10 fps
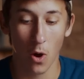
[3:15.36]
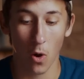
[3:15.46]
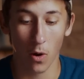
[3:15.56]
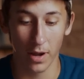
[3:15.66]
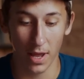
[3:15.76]

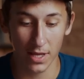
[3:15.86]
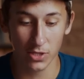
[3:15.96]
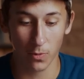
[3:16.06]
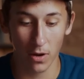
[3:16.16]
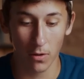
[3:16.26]
on
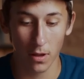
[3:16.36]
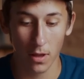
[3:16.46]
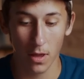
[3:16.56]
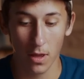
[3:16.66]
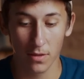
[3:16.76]
Israel,
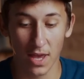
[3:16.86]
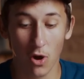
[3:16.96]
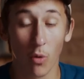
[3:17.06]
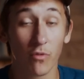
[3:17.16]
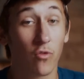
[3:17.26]
they
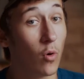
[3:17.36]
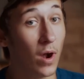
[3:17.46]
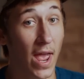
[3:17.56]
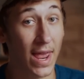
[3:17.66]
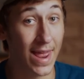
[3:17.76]
called for
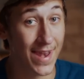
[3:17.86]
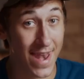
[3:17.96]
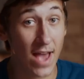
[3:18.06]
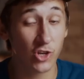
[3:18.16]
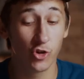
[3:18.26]
a
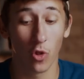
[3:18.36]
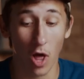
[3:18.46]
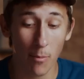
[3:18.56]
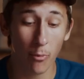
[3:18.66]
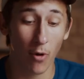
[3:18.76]
national
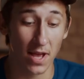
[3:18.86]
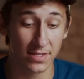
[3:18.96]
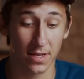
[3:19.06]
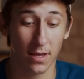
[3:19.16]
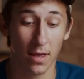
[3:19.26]

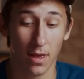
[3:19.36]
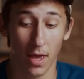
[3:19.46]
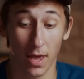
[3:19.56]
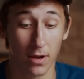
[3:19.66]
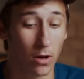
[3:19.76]
uprising,
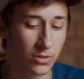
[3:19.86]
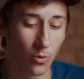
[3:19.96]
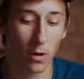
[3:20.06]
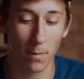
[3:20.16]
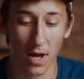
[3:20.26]
and also
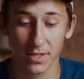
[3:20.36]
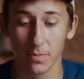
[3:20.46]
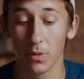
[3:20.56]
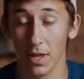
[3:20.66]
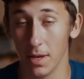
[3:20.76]
Hamas
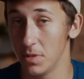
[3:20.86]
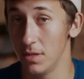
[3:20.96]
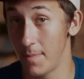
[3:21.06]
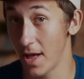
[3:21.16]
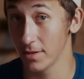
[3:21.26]
blamed
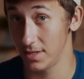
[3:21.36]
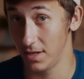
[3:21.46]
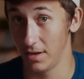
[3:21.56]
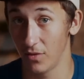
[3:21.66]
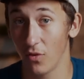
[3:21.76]
the
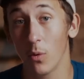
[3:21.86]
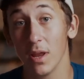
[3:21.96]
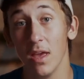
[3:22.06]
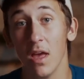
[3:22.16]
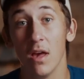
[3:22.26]
Palestinian
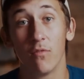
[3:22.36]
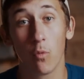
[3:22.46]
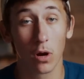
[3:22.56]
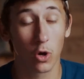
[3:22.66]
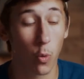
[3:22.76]
Authority
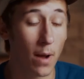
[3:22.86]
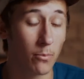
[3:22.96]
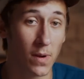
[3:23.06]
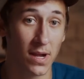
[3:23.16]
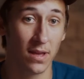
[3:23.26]
for
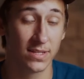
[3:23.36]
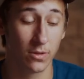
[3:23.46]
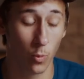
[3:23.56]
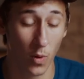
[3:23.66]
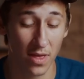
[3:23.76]
cooperating
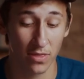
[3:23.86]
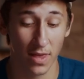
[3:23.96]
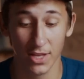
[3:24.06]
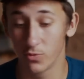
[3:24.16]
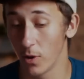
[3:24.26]
with
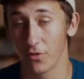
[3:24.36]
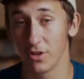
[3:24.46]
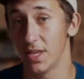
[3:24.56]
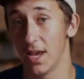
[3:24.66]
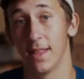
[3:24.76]
Israel. They're
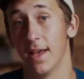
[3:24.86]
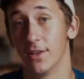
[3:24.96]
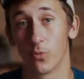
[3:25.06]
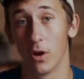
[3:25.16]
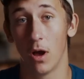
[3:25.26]
saying that
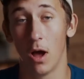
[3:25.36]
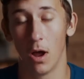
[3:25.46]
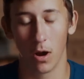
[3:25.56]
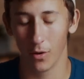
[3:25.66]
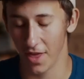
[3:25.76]

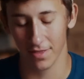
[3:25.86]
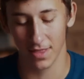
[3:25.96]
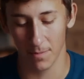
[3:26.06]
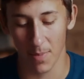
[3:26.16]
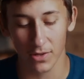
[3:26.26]
that
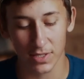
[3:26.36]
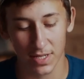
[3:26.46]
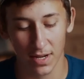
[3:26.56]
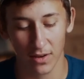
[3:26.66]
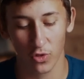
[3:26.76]
the
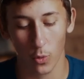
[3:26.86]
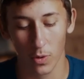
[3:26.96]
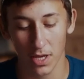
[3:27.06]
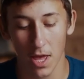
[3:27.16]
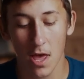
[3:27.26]
Palestinian
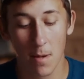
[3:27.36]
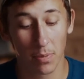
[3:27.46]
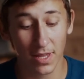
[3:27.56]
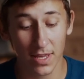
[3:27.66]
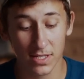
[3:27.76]
Authority
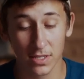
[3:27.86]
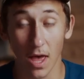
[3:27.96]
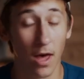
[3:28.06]
police